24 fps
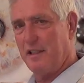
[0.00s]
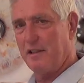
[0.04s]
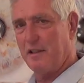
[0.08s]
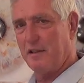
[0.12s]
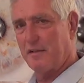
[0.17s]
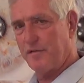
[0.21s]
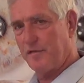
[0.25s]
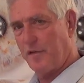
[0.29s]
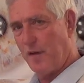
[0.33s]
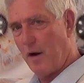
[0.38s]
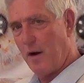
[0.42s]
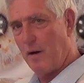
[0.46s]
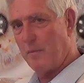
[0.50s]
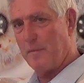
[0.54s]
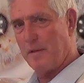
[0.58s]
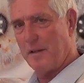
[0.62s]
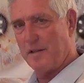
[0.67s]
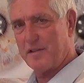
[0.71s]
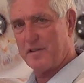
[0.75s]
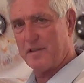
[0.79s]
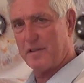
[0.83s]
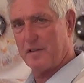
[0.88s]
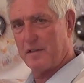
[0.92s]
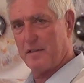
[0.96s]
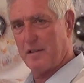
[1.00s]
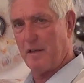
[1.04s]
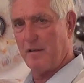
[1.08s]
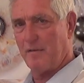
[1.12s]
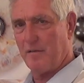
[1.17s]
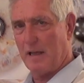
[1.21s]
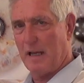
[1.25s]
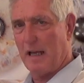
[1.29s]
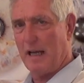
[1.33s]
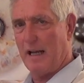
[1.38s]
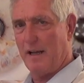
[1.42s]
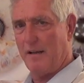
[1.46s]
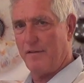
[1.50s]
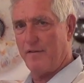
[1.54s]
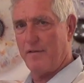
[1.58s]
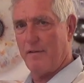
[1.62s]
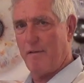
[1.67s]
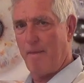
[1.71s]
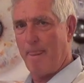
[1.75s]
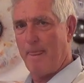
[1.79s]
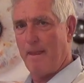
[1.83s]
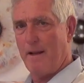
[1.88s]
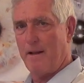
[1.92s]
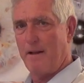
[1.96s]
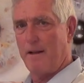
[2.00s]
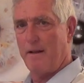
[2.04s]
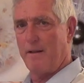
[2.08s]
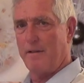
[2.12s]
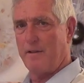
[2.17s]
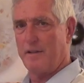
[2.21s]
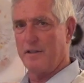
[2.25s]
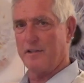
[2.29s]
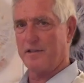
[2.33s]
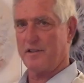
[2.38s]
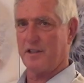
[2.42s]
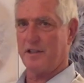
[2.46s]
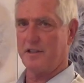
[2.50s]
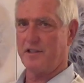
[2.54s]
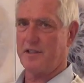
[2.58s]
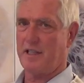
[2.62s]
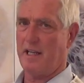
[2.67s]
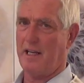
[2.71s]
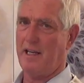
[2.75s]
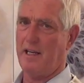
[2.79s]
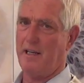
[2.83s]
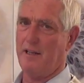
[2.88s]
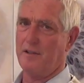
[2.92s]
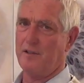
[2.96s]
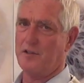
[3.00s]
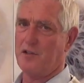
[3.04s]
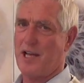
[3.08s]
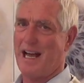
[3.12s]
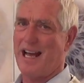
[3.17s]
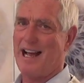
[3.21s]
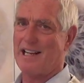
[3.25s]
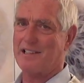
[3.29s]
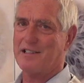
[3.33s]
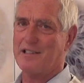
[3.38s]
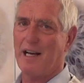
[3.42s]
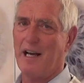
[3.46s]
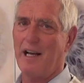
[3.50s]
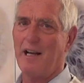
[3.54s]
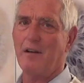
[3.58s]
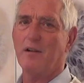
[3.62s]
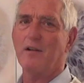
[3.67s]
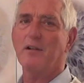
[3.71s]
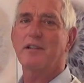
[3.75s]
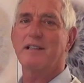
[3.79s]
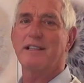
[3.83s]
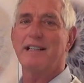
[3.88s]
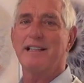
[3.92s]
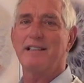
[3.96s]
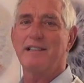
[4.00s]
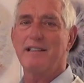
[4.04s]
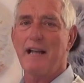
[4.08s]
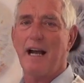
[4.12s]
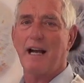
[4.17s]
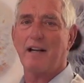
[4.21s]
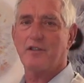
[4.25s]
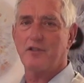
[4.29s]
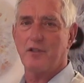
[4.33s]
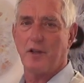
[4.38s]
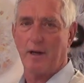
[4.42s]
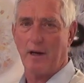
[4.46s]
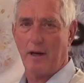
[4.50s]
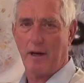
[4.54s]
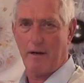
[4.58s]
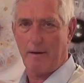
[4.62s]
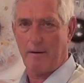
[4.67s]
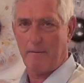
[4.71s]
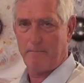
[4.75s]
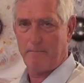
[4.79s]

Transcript: and the firmness of life. This is a tactile connector.